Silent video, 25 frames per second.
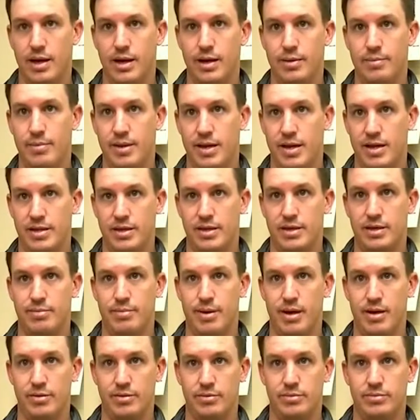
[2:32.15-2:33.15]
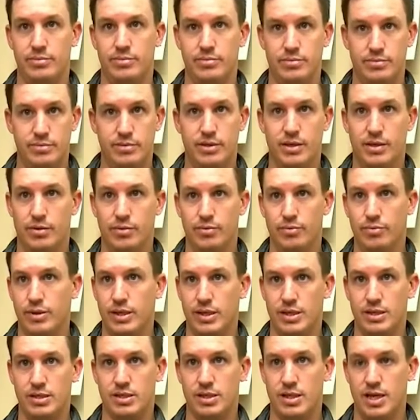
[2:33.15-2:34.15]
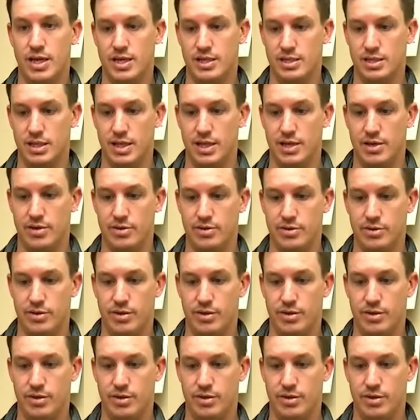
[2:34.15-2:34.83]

and then about, you know, weeks to days later,